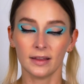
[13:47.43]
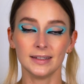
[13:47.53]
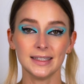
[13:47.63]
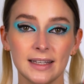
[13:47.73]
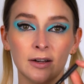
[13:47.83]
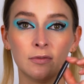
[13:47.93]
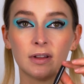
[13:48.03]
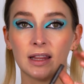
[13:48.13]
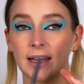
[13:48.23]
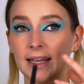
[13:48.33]
This is kind of
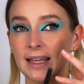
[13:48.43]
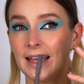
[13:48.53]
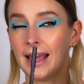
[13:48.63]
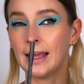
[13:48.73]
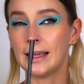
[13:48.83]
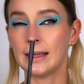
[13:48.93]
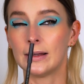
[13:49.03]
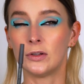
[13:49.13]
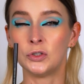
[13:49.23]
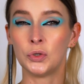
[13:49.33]
like
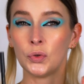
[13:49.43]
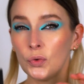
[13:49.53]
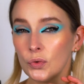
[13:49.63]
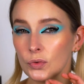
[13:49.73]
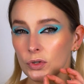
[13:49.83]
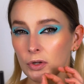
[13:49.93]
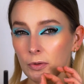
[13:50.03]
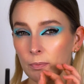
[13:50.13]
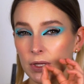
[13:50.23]
a nude